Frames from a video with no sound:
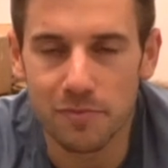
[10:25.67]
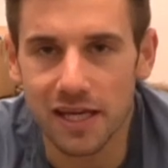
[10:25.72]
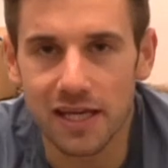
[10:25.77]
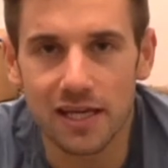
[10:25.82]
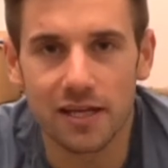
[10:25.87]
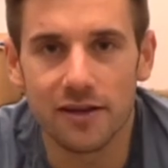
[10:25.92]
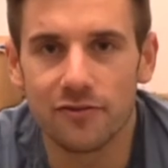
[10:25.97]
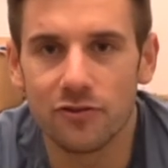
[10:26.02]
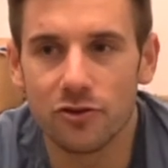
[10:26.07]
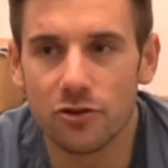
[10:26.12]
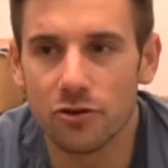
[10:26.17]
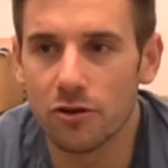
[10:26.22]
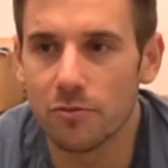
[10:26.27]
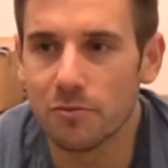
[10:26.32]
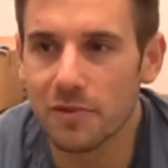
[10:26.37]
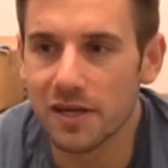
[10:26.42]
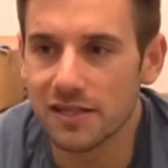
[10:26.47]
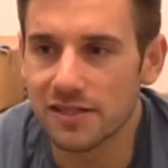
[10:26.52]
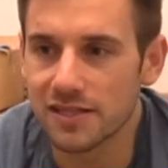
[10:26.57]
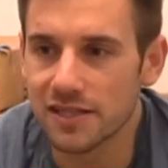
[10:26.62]
meat if you're a
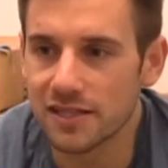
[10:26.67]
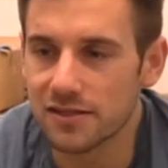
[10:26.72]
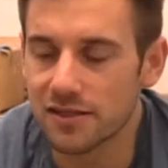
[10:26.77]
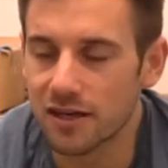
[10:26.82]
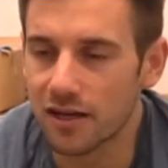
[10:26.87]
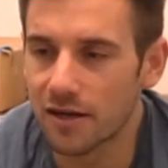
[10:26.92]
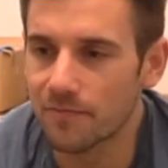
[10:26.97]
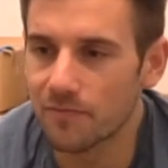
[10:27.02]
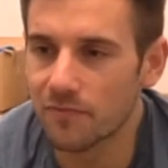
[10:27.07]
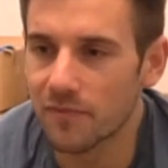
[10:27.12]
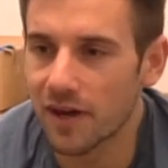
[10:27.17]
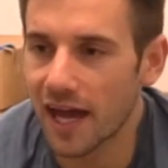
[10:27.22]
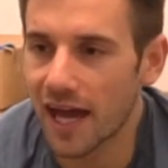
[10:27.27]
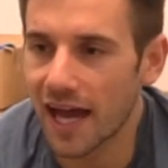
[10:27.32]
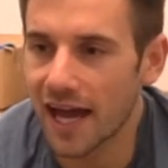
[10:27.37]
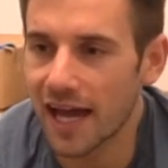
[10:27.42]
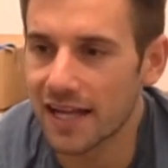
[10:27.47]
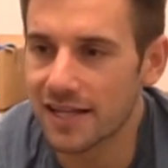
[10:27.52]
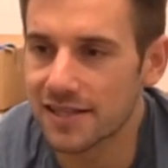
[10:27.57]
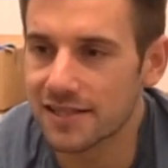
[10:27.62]
meat eater.
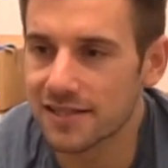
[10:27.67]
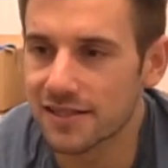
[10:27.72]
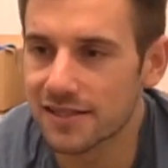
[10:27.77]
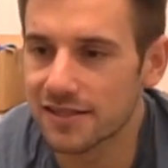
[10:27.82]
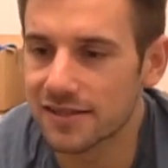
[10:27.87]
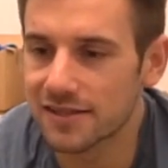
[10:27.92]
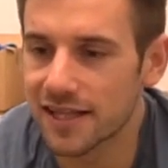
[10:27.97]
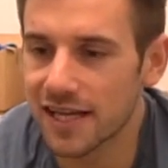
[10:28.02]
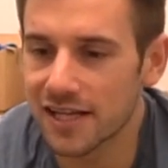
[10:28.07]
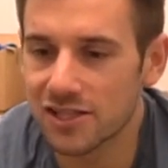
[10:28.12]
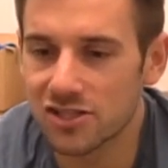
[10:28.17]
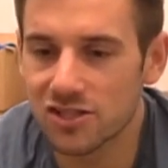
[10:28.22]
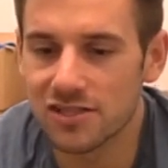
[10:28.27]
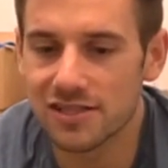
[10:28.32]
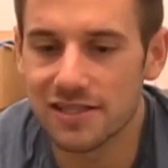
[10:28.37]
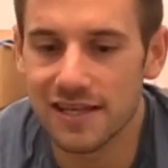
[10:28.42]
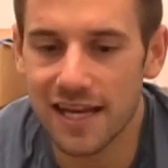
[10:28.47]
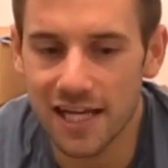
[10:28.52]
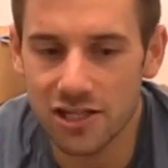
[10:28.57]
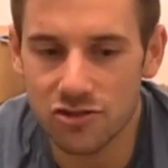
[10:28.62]
And that's
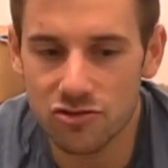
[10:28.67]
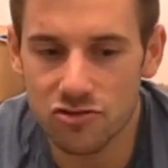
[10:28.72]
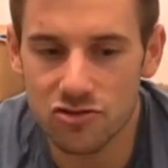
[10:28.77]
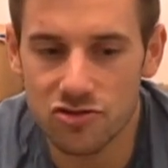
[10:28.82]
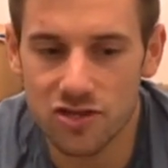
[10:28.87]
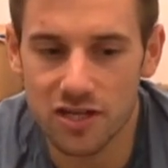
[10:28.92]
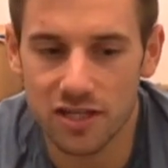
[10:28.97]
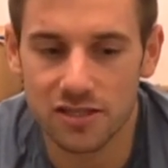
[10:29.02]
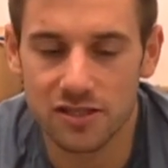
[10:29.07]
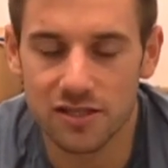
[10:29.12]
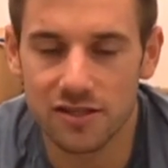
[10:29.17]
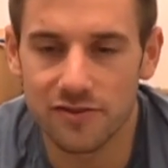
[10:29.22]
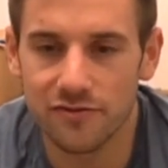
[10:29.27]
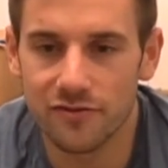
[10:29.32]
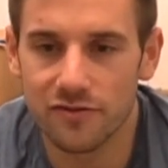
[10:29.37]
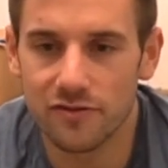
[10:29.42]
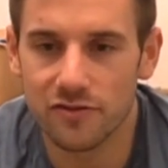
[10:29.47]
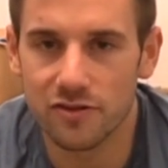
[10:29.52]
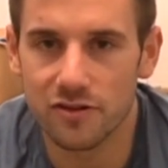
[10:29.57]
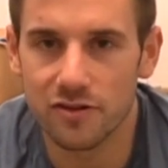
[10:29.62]
just less
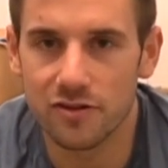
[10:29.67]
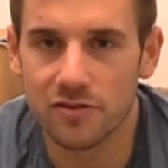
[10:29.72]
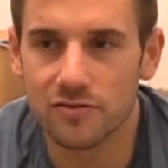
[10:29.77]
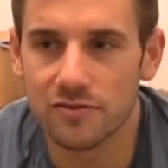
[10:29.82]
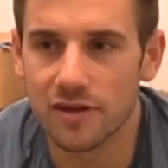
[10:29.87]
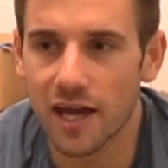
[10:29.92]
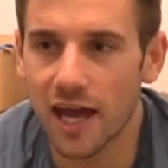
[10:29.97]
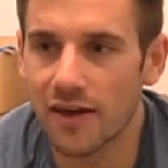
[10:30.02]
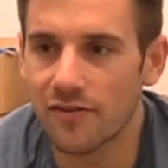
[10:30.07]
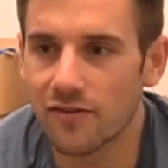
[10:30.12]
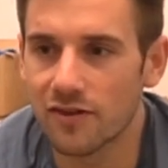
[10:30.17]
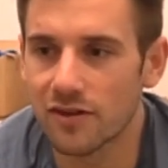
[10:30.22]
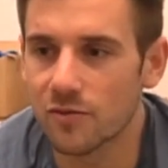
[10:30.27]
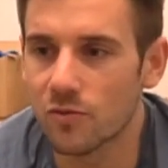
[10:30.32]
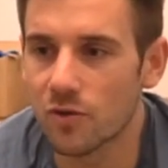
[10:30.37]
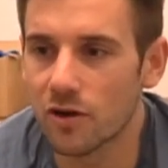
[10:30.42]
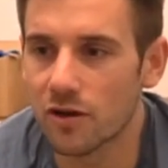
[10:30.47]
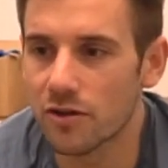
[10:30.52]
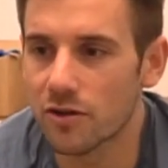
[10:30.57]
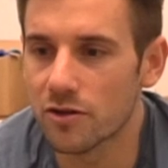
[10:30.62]
restrictive than having
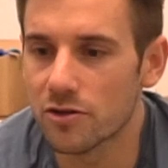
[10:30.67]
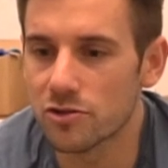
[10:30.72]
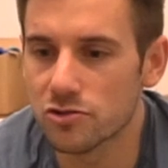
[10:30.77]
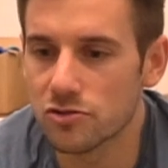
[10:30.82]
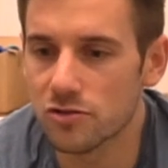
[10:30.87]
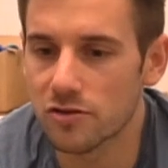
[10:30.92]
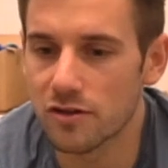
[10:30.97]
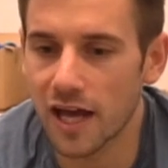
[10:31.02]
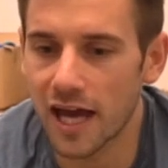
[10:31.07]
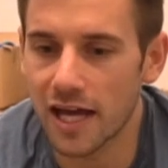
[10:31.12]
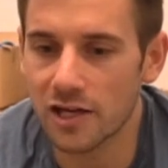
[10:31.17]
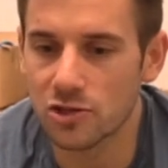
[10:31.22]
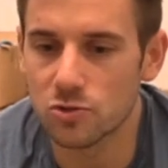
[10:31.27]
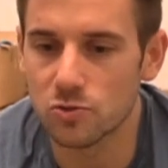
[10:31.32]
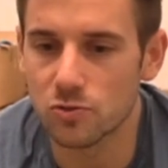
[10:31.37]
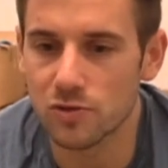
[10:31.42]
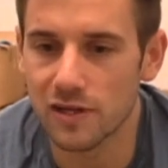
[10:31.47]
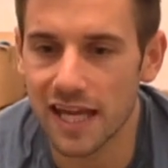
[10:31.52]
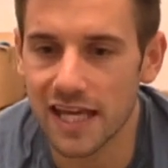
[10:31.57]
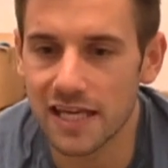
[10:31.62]
one of those
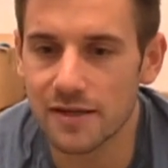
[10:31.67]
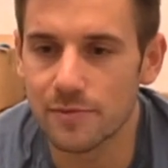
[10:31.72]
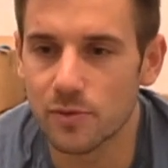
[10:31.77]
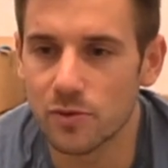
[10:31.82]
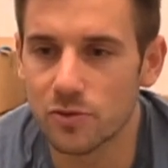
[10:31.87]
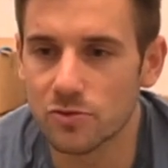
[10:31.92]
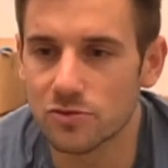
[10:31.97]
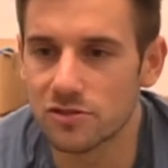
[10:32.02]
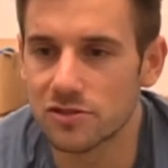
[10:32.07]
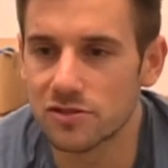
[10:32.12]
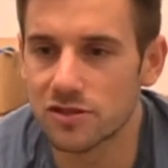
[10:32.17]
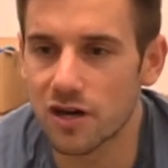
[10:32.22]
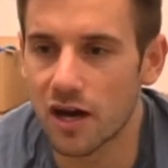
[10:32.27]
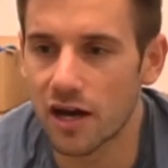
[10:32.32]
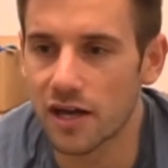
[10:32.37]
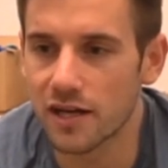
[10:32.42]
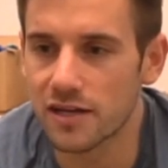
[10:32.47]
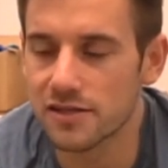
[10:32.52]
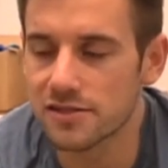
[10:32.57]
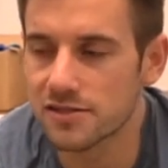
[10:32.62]
actual labeled
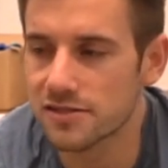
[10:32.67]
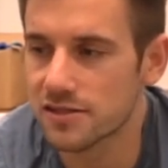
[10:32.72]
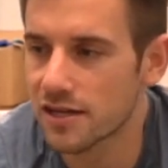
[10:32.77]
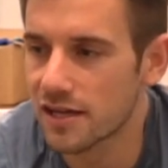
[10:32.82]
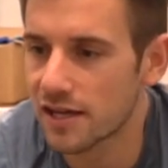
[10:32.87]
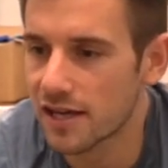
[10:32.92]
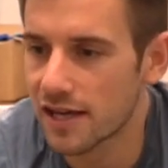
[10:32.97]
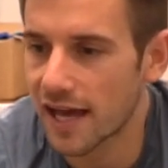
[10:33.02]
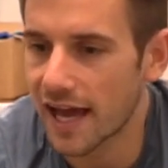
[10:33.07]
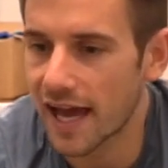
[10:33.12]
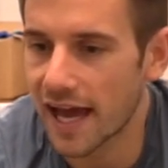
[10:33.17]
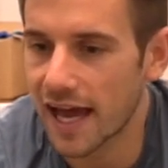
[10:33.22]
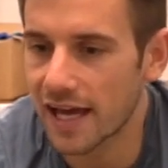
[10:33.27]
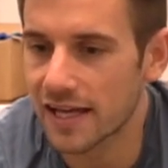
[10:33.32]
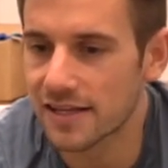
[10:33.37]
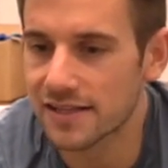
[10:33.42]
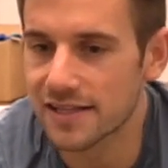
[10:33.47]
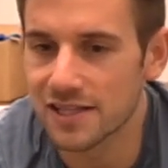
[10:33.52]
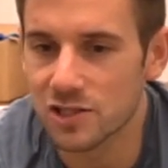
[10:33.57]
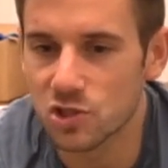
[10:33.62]
diets,
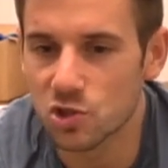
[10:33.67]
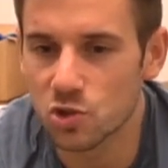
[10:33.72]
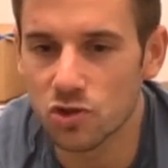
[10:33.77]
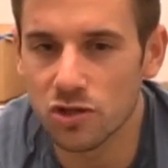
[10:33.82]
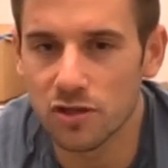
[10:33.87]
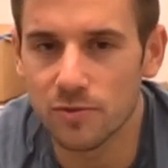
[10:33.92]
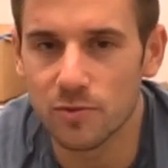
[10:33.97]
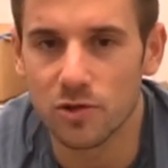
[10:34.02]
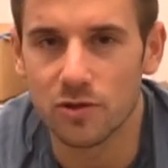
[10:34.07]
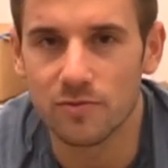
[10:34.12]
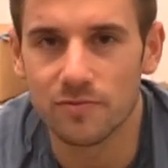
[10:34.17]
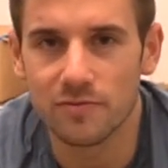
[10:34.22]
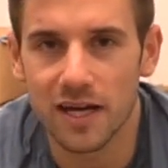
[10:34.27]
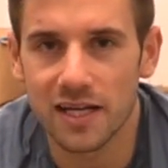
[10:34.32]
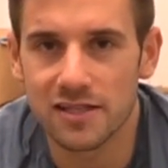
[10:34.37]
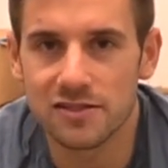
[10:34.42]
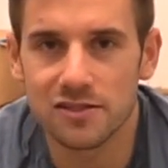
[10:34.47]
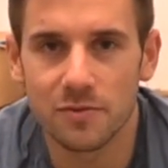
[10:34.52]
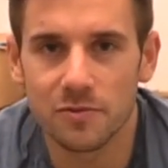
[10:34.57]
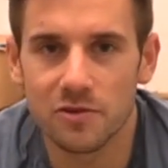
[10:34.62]
and enjoyable,
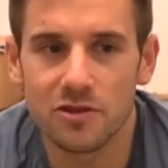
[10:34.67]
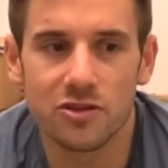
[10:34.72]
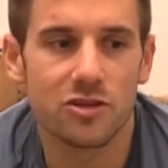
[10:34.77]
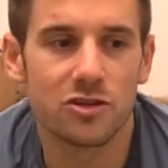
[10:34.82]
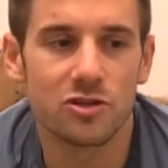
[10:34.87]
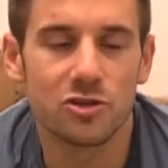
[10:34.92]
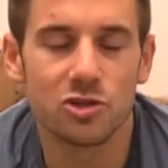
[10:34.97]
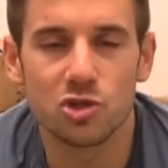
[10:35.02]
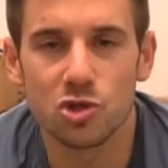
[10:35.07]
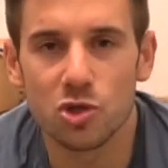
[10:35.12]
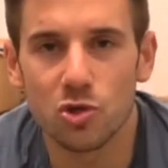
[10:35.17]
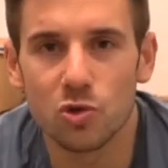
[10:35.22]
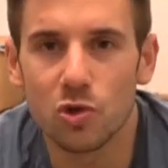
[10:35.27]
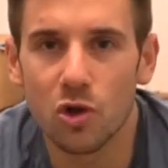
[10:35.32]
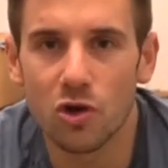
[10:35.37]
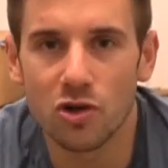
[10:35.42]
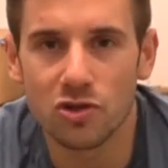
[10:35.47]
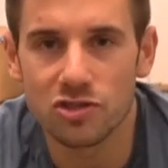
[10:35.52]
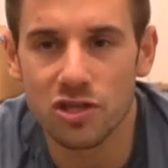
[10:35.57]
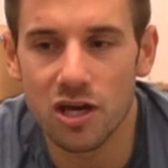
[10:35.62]
and something that you can do
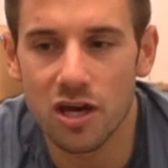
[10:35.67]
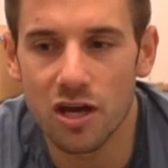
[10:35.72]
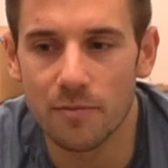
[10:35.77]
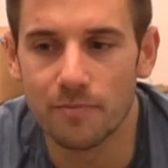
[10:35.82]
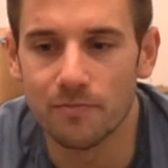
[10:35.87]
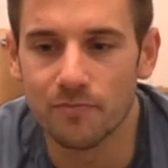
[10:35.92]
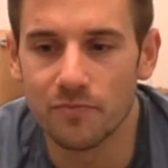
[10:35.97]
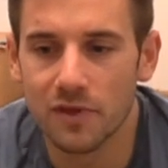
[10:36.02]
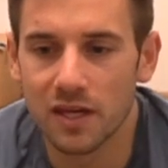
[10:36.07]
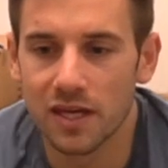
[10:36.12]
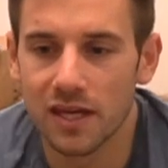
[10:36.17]
long term.